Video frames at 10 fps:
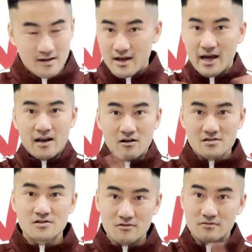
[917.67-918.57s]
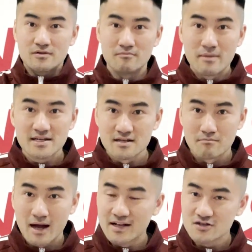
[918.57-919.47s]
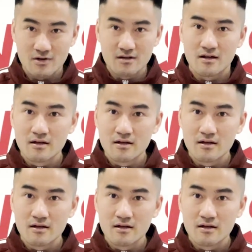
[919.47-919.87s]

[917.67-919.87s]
And also mix and match, right?